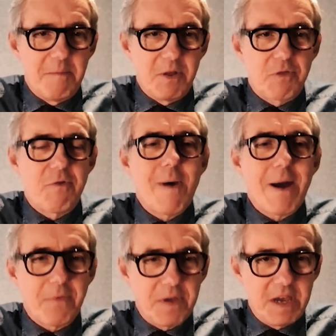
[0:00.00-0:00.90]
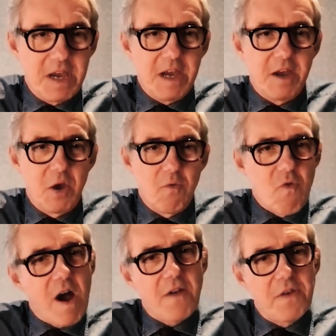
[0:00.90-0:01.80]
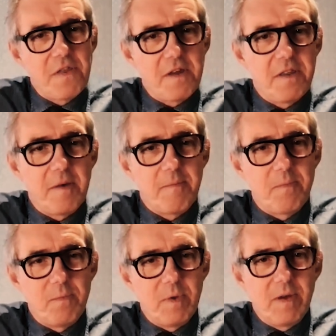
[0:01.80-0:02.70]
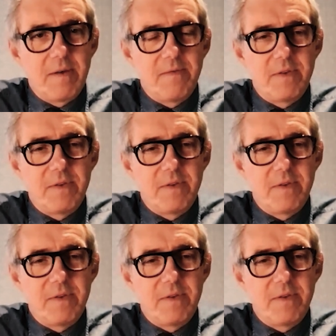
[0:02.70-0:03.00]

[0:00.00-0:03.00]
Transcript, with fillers: but throughout the year, rather than the uh,